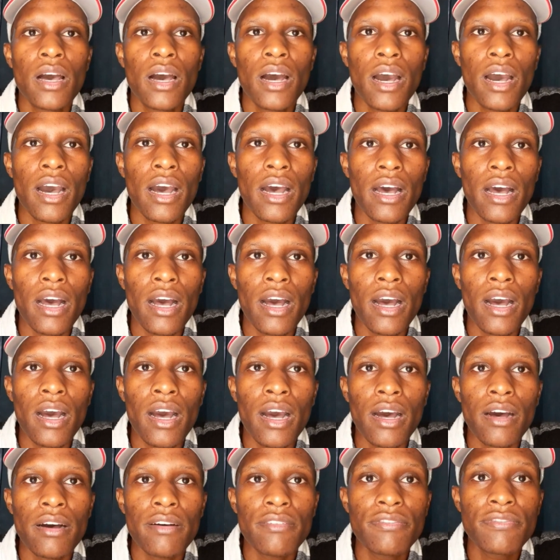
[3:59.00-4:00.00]

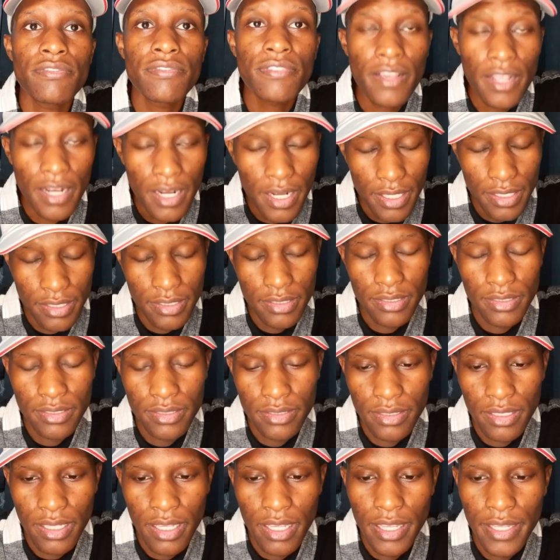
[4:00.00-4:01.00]
of
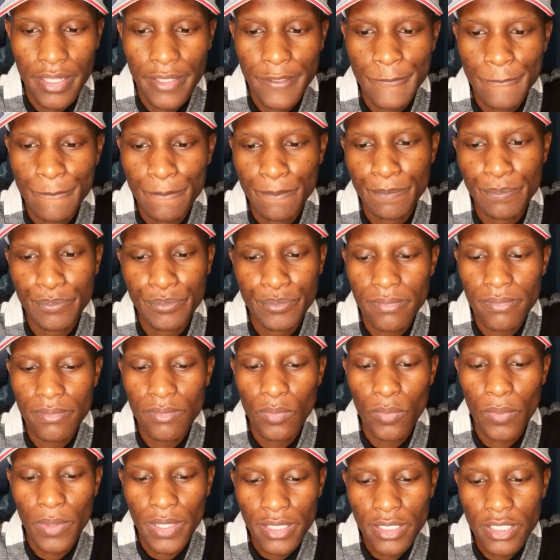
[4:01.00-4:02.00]
feelings, and
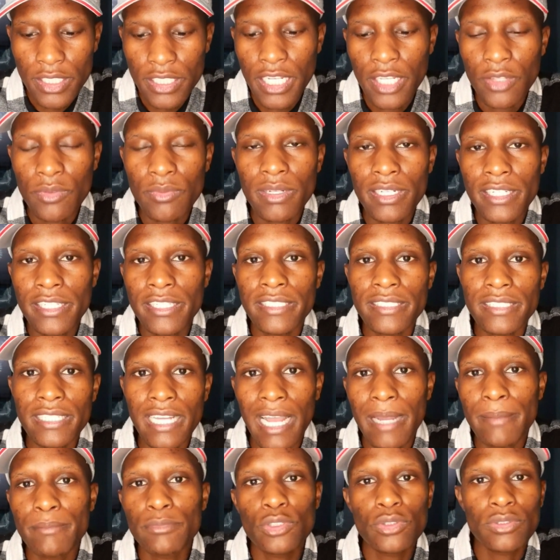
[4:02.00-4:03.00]
we genuinely,
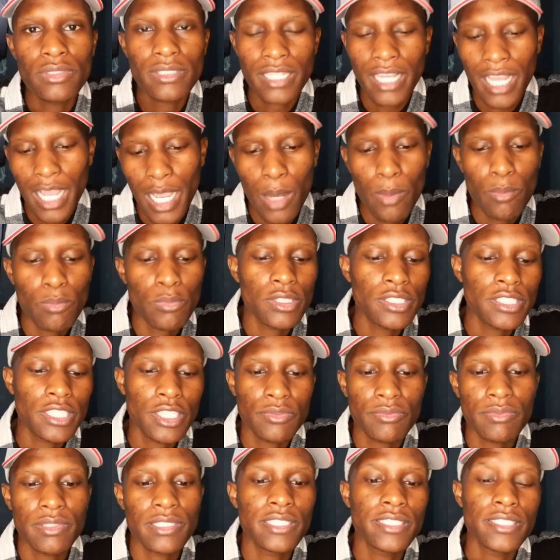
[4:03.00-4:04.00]
time to time, we
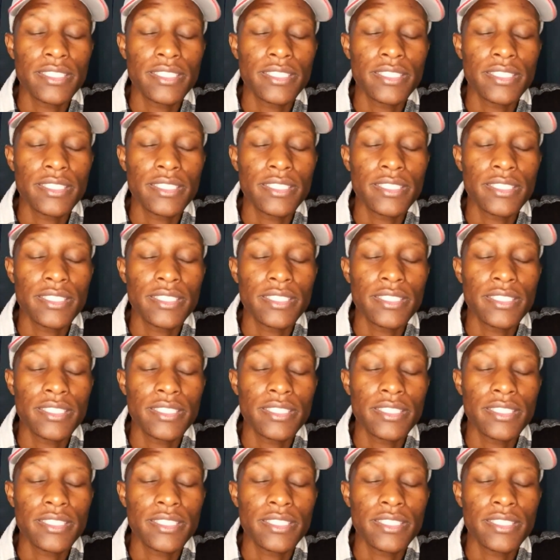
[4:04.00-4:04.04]
genuinely